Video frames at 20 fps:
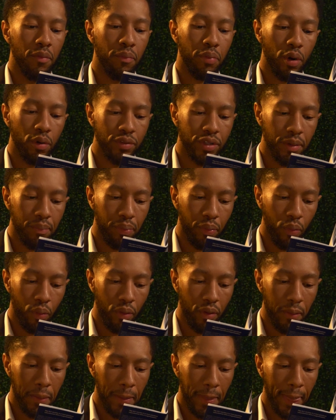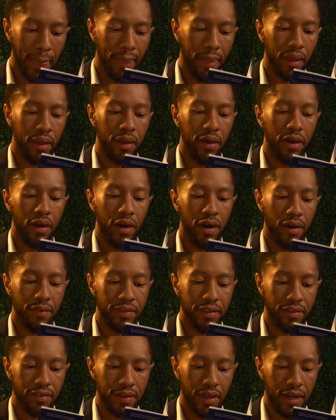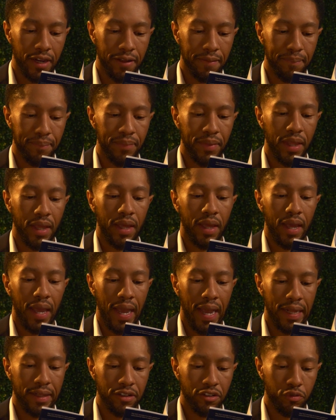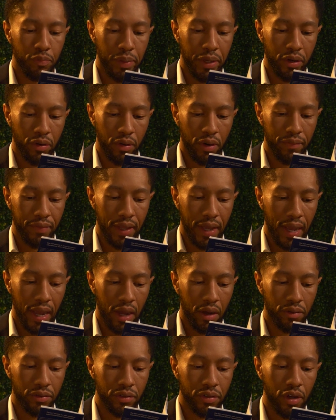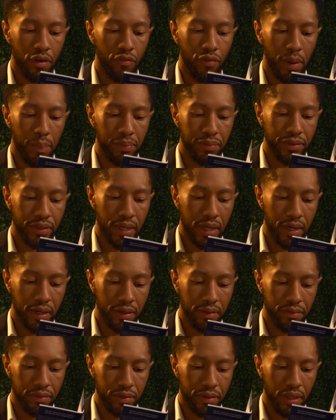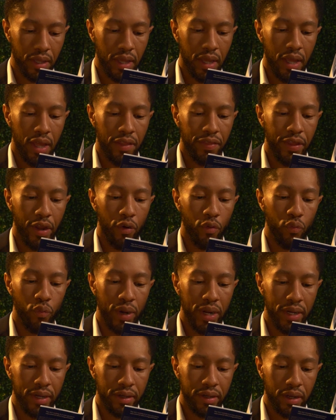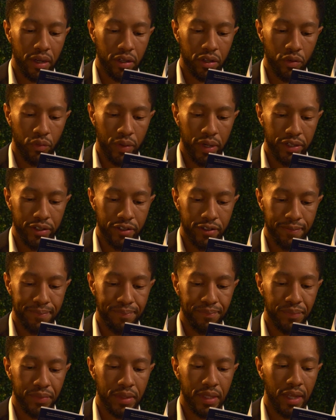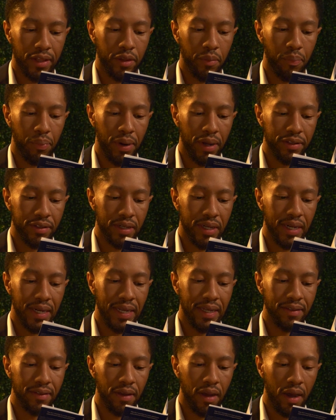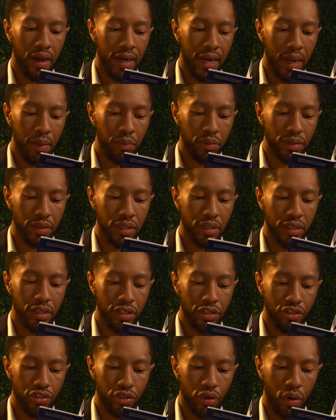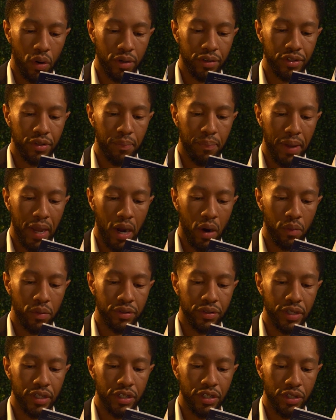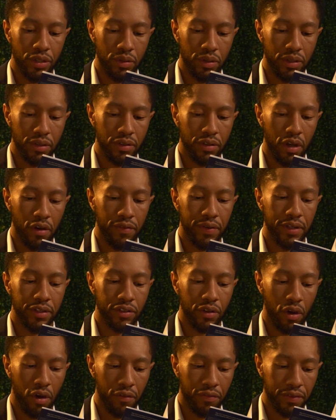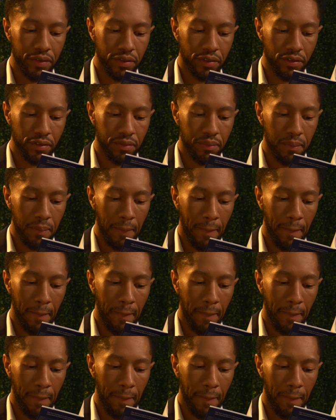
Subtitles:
pro tempore of the Senate and the Speaker of the House of Representatives their written declaration that the President is unable to discharge the powers and duties of his office.